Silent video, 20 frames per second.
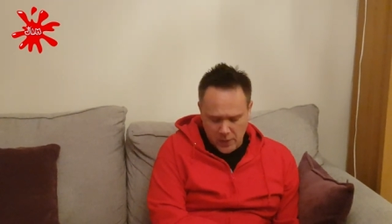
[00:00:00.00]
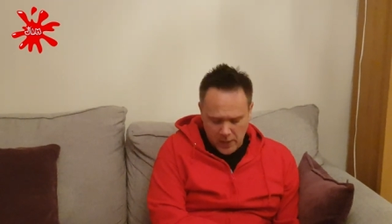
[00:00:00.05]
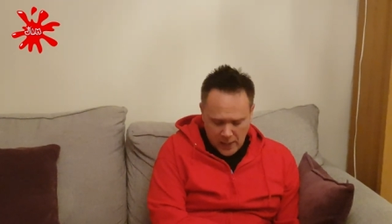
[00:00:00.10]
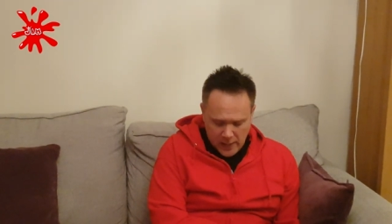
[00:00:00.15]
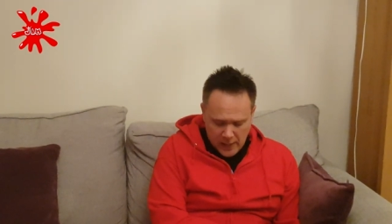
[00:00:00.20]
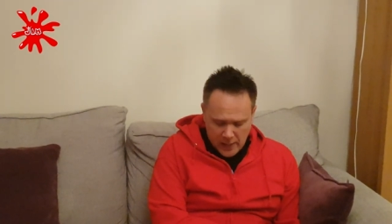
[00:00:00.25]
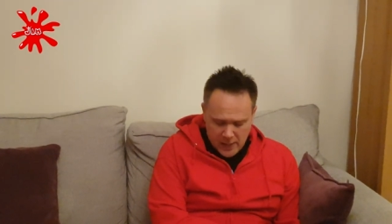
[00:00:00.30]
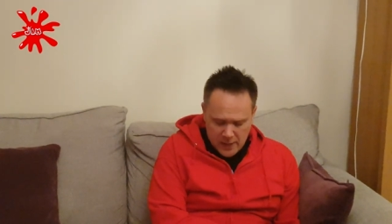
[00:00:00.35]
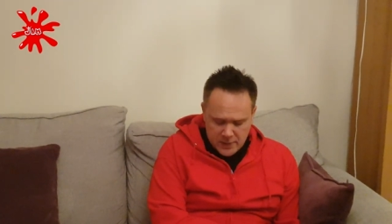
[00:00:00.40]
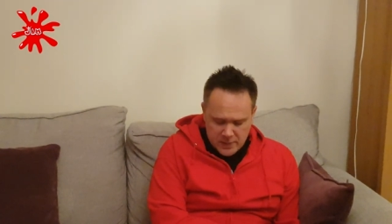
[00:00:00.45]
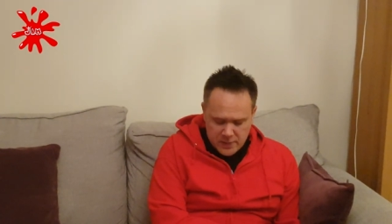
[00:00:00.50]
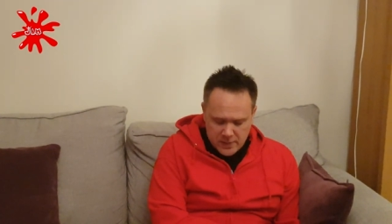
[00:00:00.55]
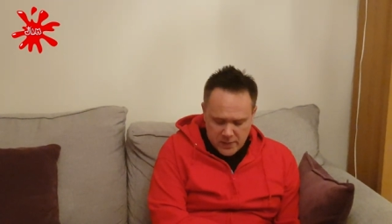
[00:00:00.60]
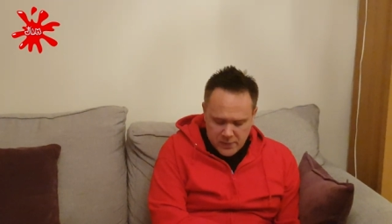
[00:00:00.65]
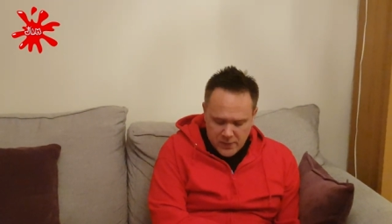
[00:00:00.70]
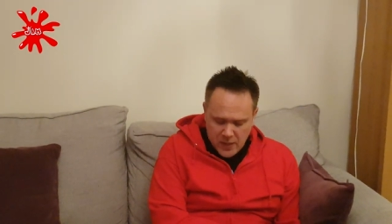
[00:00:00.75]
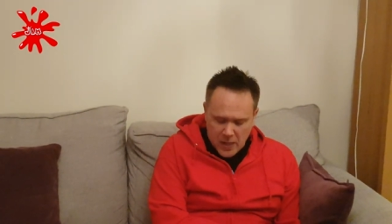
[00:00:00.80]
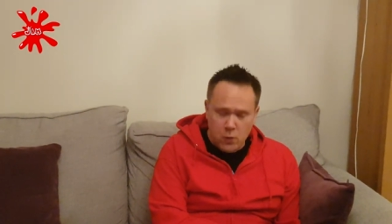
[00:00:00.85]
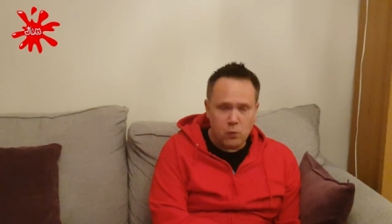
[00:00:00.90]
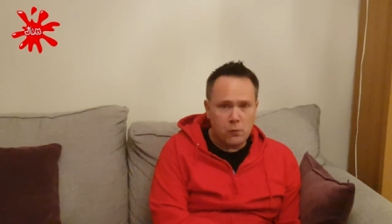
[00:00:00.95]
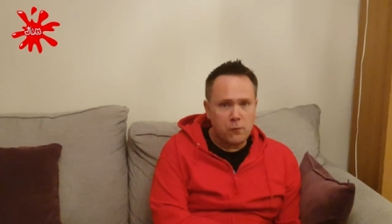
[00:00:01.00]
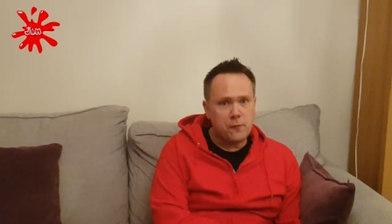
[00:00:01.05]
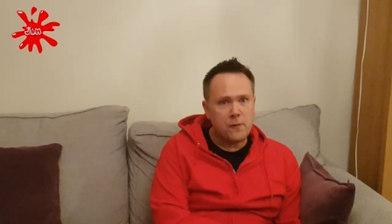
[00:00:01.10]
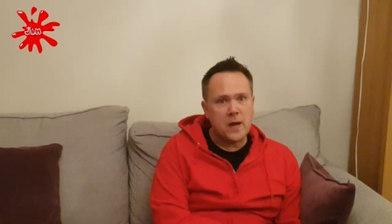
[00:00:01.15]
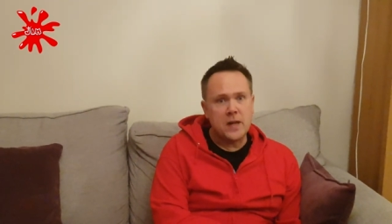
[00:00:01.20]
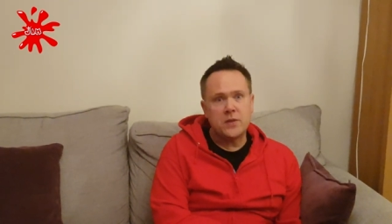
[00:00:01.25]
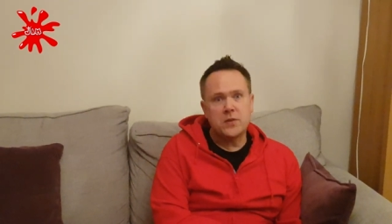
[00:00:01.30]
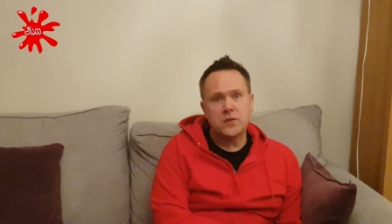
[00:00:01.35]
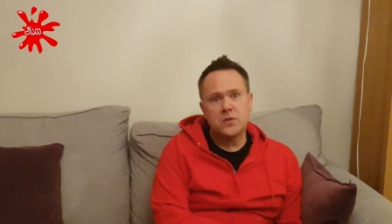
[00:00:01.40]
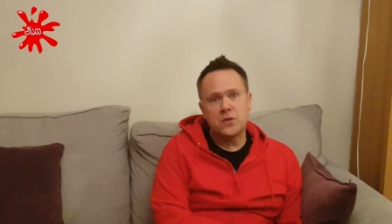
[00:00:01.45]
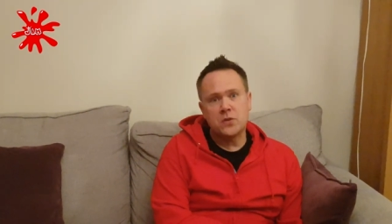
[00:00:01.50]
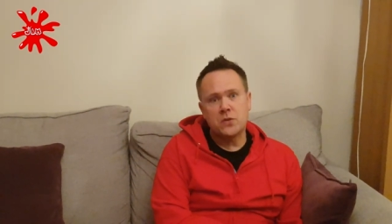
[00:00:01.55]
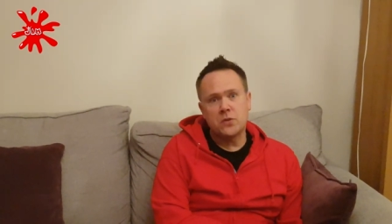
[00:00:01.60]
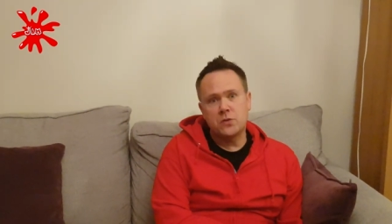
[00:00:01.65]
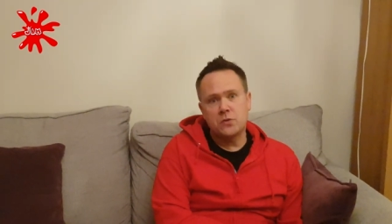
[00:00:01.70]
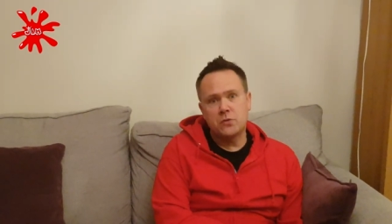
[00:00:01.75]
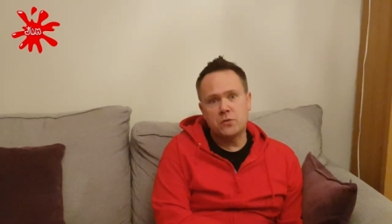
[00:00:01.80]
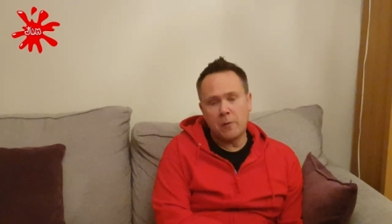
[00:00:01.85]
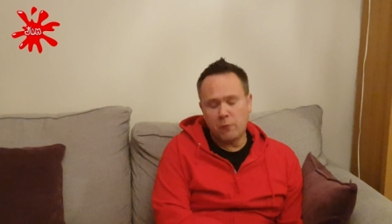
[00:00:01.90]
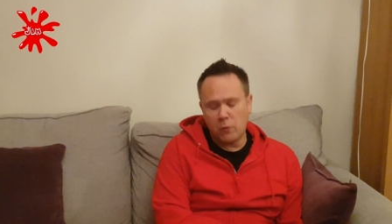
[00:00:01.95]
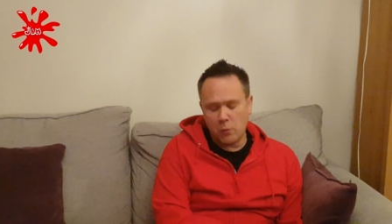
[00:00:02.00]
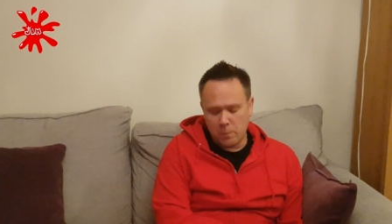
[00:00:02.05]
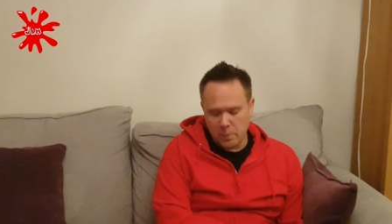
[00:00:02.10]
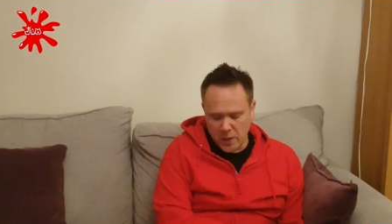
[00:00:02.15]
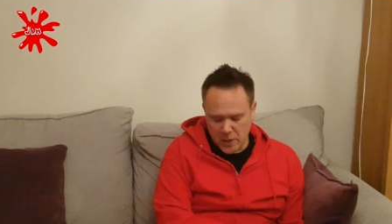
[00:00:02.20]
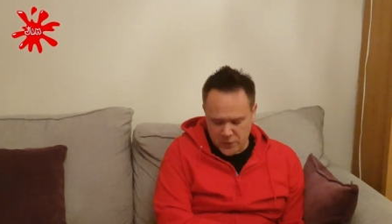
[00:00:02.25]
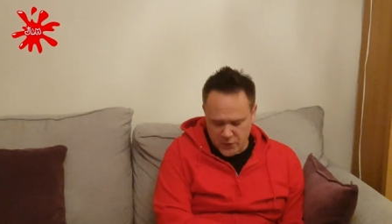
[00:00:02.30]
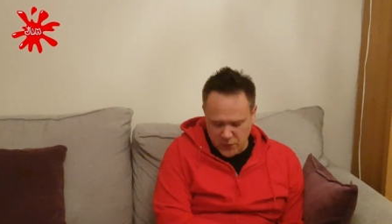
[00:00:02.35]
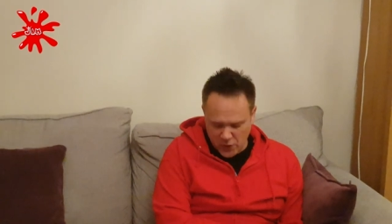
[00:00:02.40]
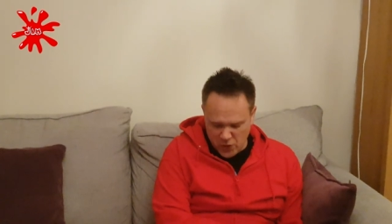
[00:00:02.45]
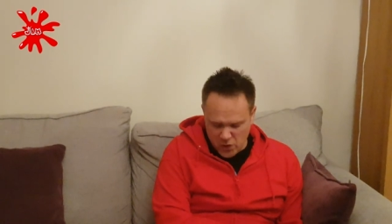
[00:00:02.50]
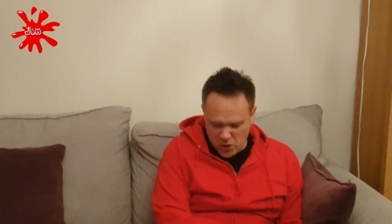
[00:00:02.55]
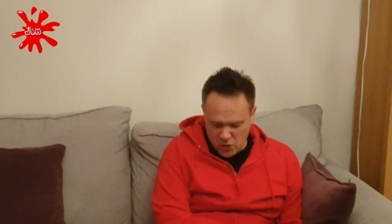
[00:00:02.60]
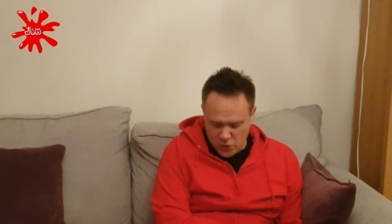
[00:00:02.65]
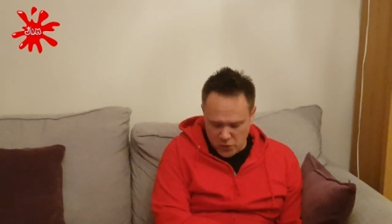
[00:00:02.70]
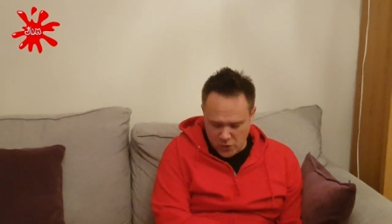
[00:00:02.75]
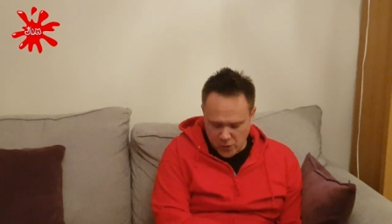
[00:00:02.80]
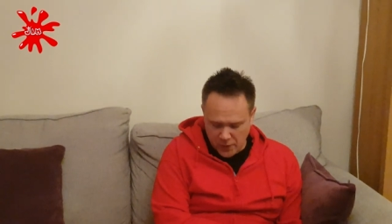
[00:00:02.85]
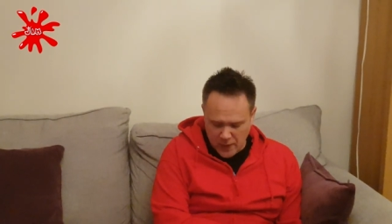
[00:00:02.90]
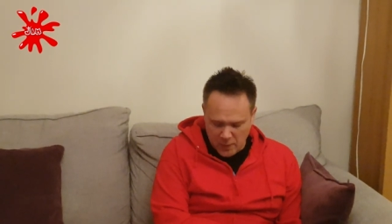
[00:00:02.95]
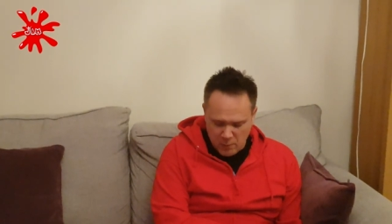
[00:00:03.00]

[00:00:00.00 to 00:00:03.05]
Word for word: and they all faced dreadful persecution.